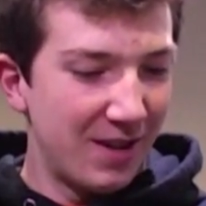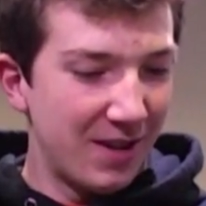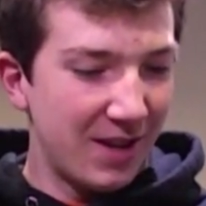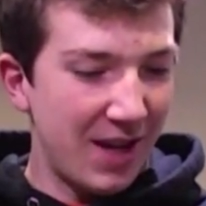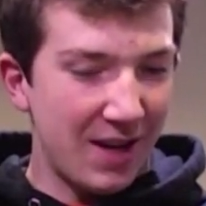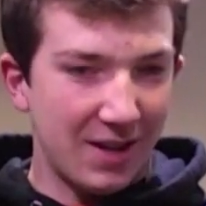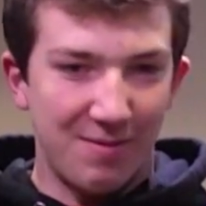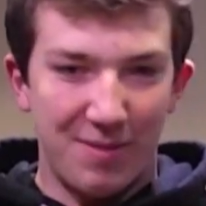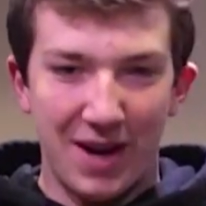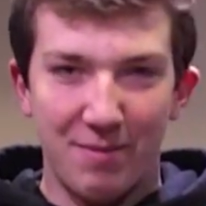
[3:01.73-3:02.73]
Yeah,
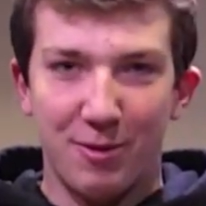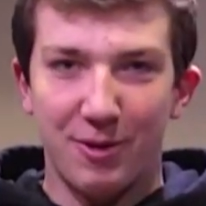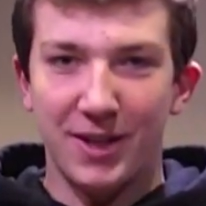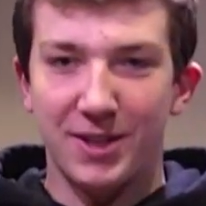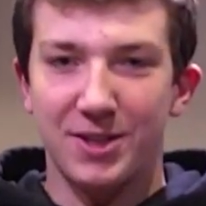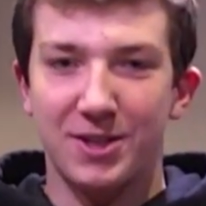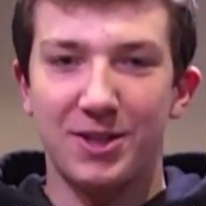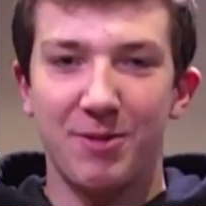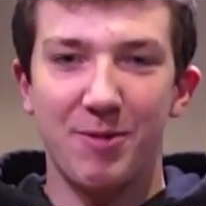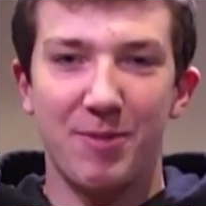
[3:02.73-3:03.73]
combined points,
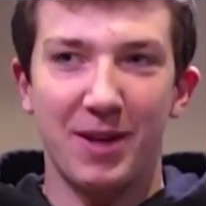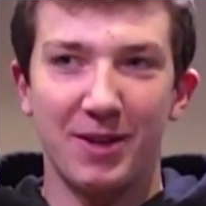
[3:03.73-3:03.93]
Jimmy Butler